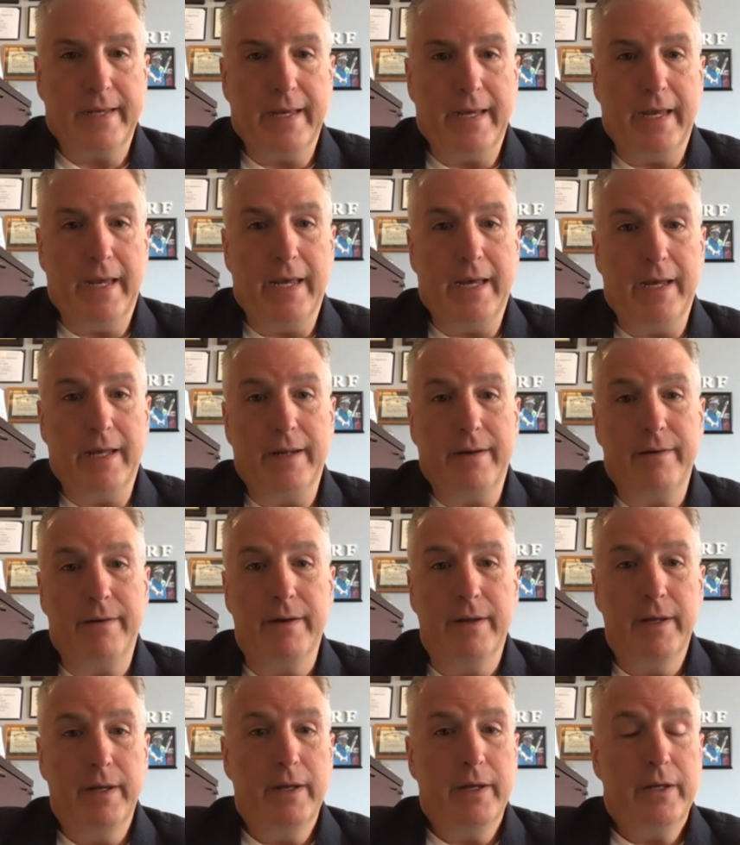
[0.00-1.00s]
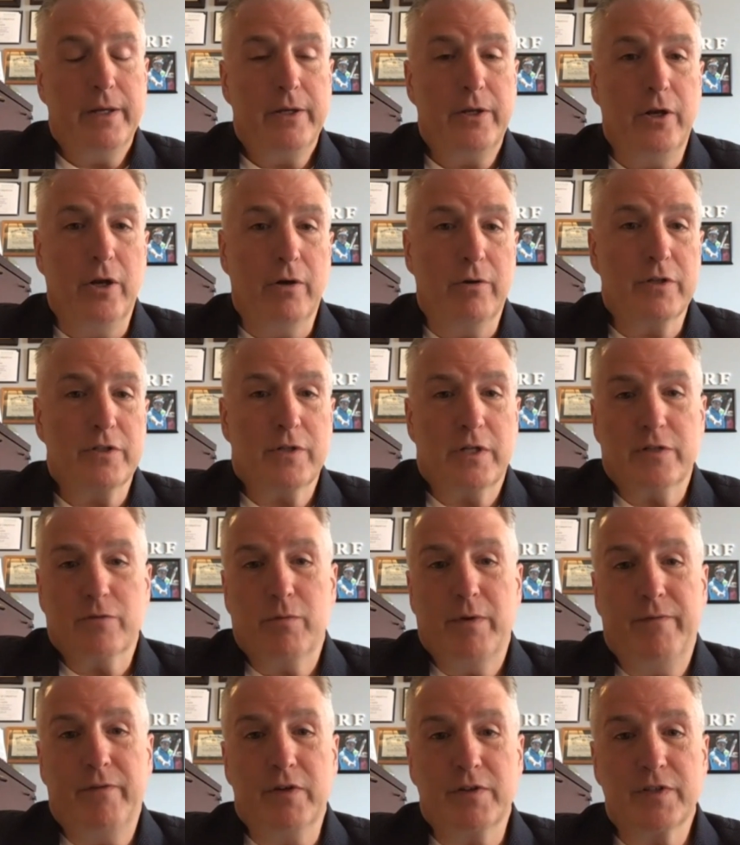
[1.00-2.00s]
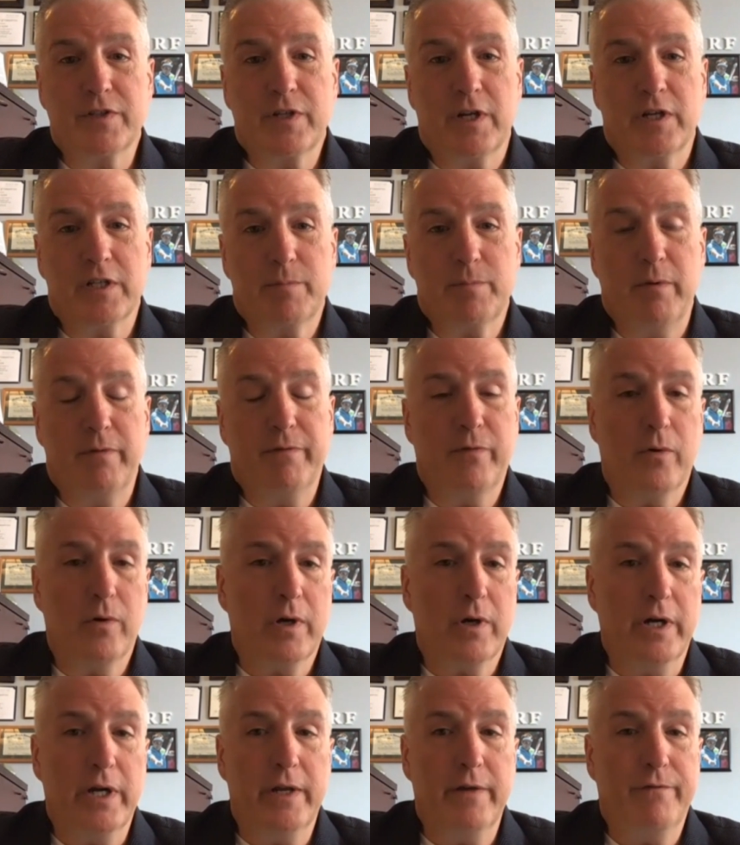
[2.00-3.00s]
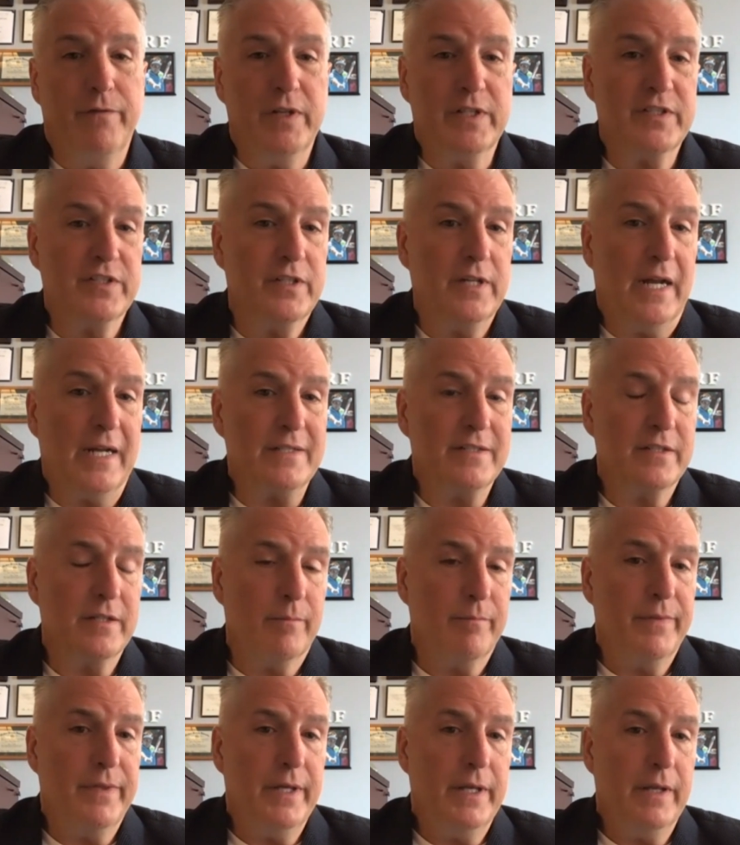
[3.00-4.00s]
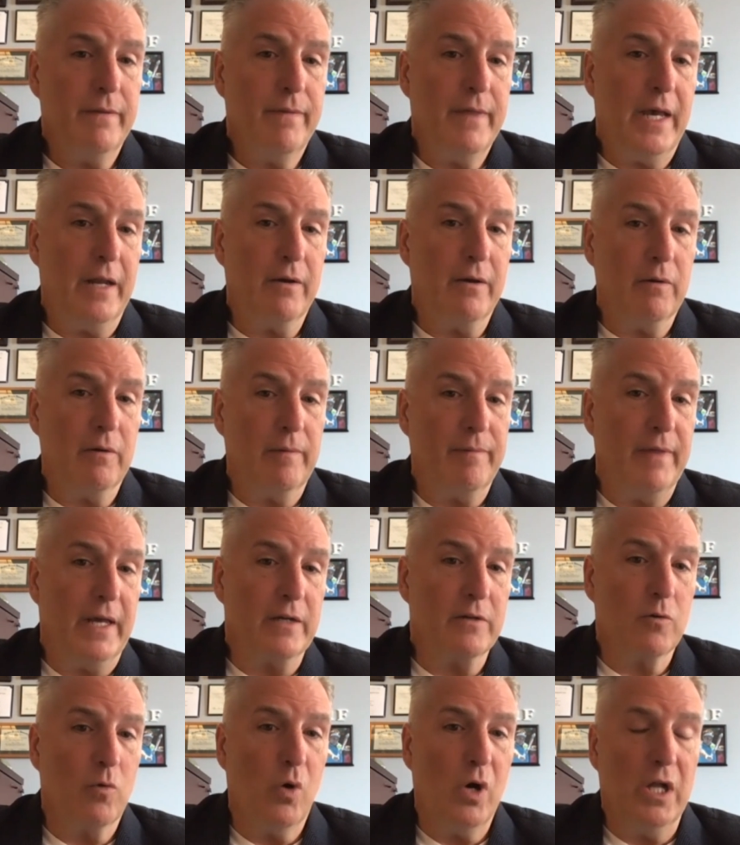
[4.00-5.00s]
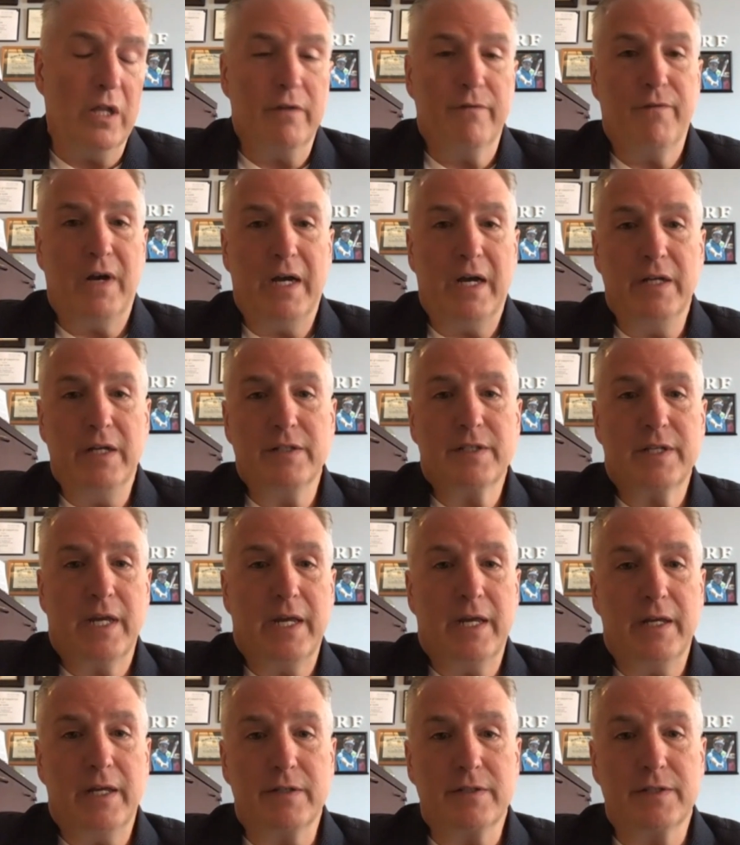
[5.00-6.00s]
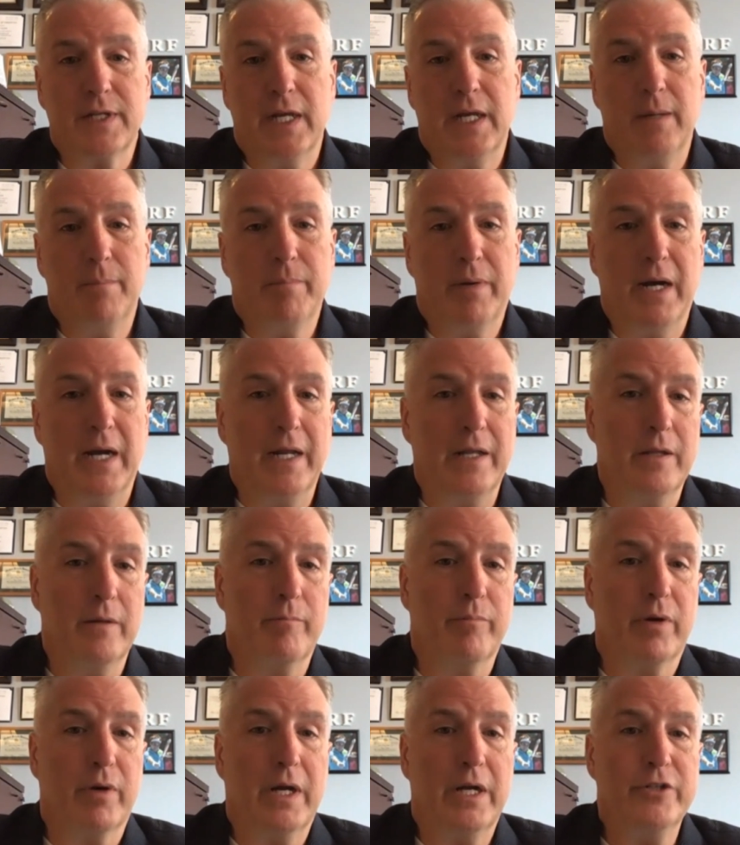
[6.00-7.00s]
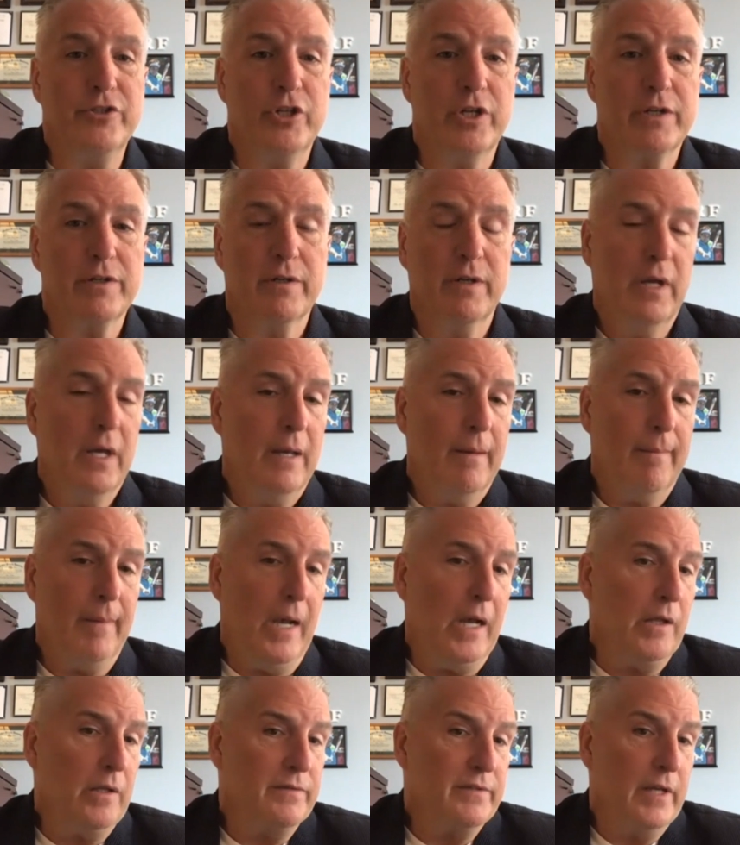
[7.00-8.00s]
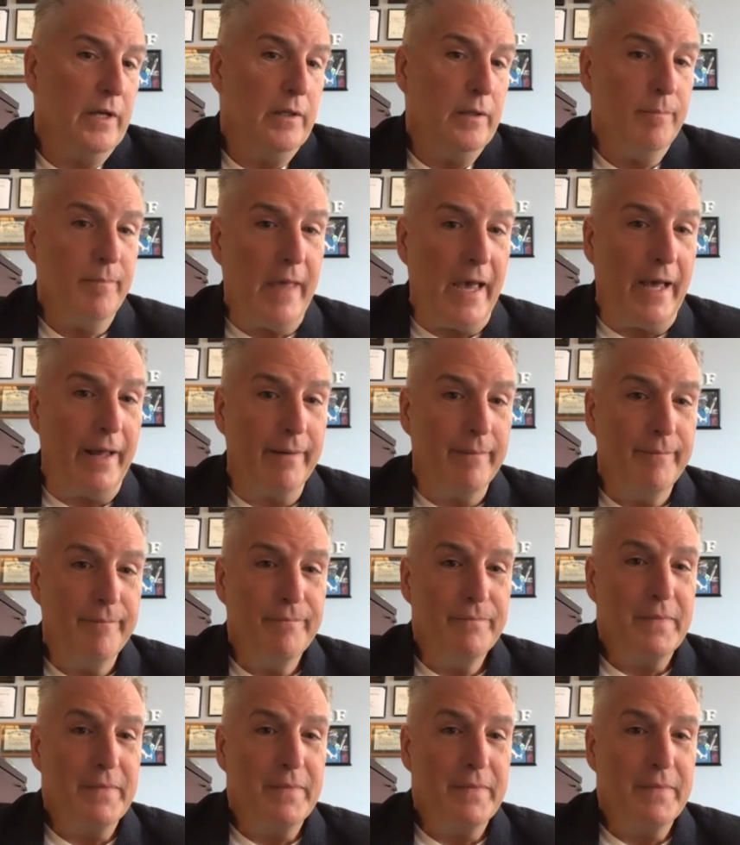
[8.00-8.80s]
And, you know, as we've discussed before, if it's not something that qualifies as a pilot project, I'll tell them that.